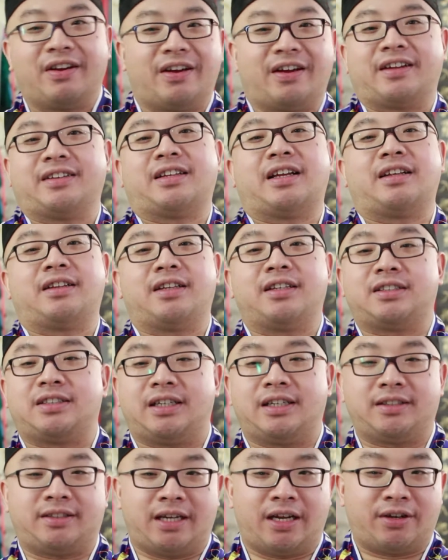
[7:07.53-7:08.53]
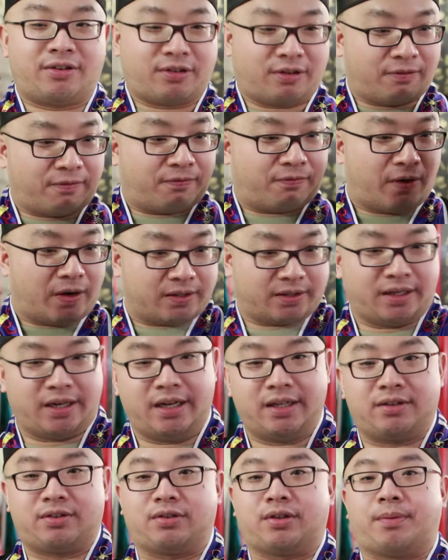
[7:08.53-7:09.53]
And then this intention fucked
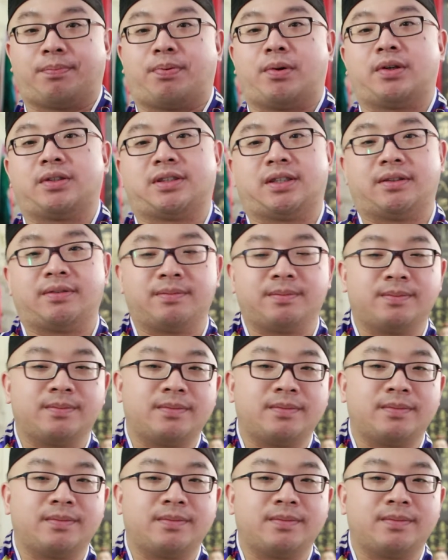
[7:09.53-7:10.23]
into the person.